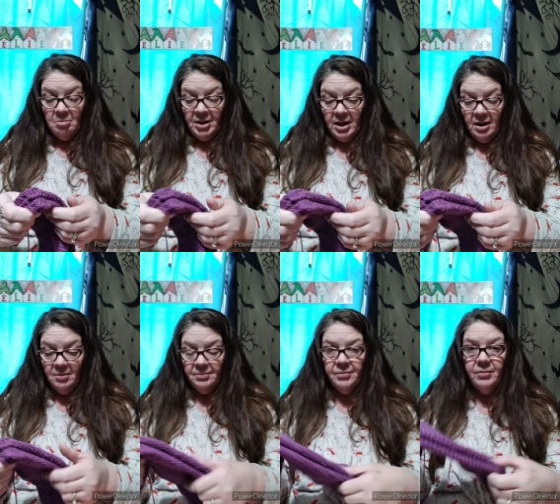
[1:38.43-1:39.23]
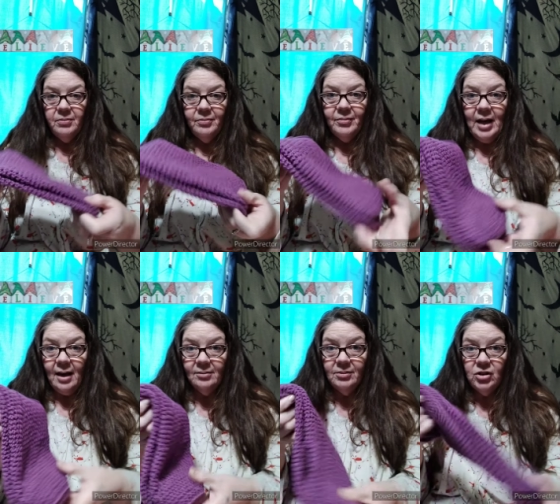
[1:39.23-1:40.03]
But
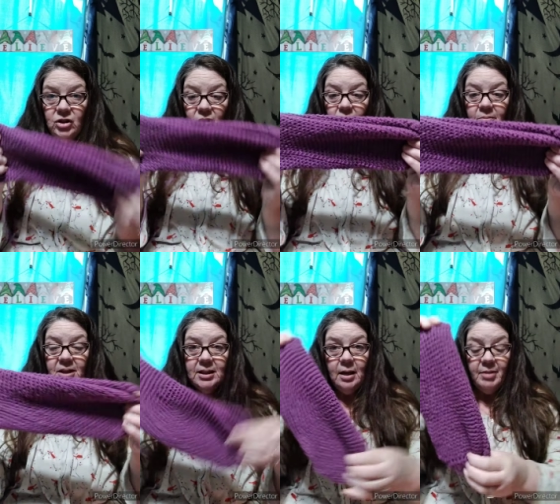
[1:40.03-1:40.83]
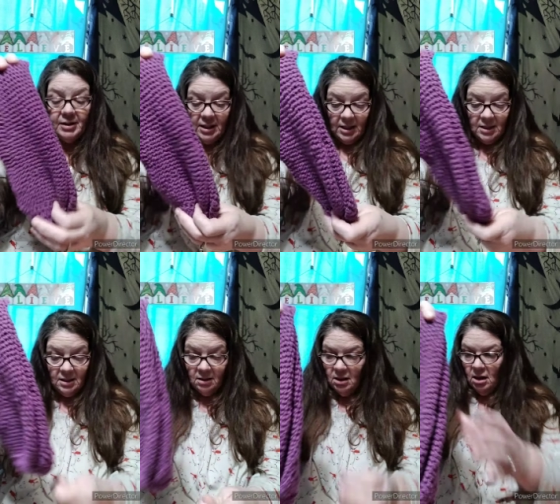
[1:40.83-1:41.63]
yeah, so I'm excited about these.